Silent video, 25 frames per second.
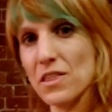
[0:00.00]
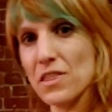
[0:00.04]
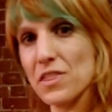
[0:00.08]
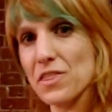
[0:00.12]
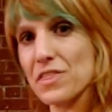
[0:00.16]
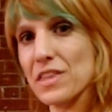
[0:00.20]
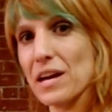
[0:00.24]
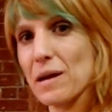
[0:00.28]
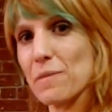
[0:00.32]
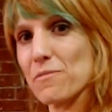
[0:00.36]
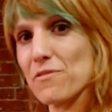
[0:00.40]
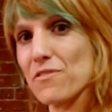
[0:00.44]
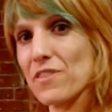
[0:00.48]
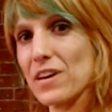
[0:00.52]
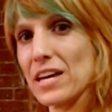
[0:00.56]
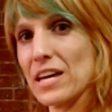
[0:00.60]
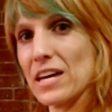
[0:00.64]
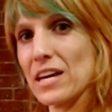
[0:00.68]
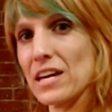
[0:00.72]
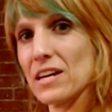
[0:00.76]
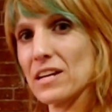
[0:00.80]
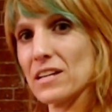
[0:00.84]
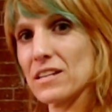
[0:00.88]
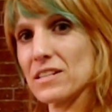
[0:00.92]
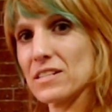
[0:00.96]
thumb
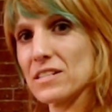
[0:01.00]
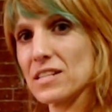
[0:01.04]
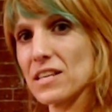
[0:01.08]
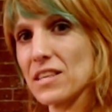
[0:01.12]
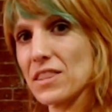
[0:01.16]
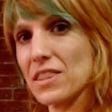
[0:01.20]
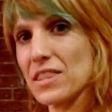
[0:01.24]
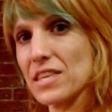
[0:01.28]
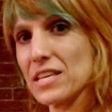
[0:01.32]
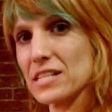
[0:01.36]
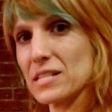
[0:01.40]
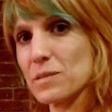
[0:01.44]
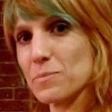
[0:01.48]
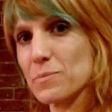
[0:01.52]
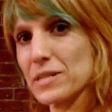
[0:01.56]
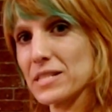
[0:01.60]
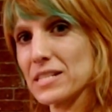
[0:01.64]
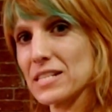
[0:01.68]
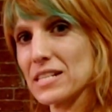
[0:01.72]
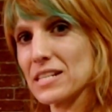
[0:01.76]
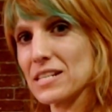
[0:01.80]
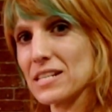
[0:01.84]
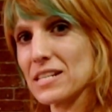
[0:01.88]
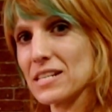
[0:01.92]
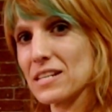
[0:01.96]
V, to this
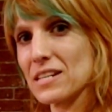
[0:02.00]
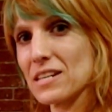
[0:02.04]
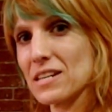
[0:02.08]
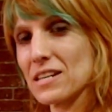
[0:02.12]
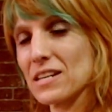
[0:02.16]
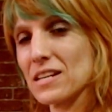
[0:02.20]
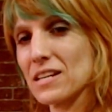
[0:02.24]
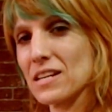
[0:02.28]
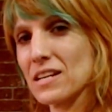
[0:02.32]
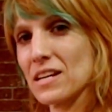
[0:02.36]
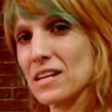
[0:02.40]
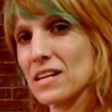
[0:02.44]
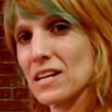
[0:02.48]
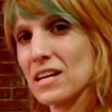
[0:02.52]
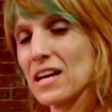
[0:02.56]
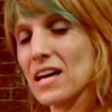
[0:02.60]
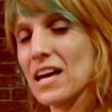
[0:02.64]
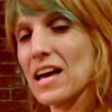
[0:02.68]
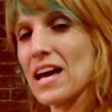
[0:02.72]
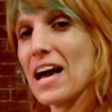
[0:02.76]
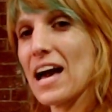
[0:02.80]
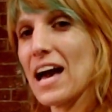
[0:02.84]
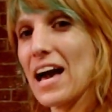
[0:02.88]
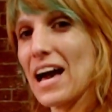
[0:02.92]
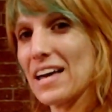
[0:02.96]
position,
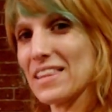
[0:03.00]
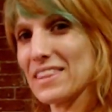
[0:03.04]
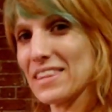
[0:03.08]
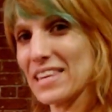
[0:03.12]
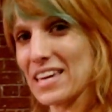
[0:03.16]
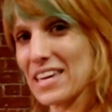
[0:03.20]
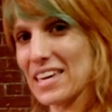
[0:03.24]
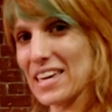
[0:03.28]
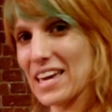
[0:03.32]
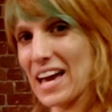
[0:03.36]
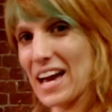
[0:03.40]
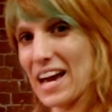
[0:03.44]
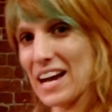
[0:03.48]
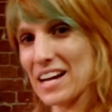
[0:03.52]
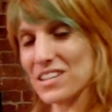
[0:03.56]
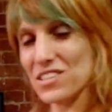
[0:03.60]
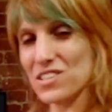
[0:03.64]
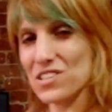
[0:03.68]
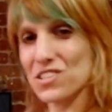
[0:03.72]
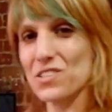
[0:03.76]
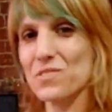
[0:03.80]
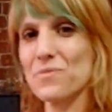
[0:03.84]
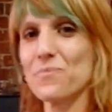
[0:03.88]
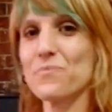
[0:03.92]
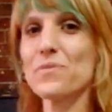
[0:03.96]
and then
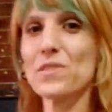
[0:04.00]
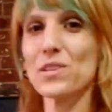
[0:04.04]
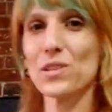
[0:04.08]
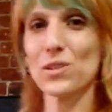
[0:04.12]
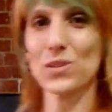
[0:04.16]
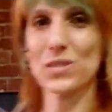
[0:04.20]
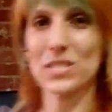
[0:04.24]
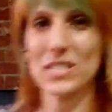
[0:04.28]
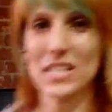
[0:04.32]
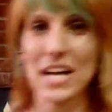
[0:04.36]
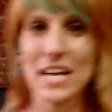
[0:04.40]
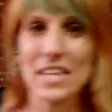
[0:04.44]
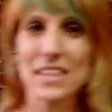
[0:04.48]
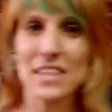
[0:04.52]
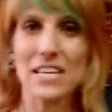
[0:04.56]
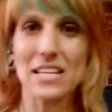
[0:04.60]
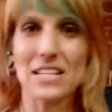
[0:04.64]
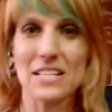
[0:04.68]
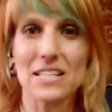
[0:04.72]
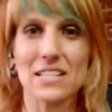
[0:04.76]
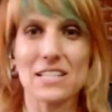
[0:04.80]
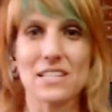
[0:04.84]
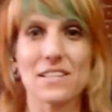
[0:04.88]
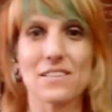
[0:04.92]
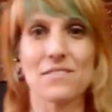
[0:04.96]
catch. Looks like
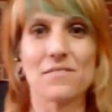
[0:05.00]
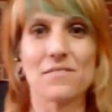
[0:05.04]
this.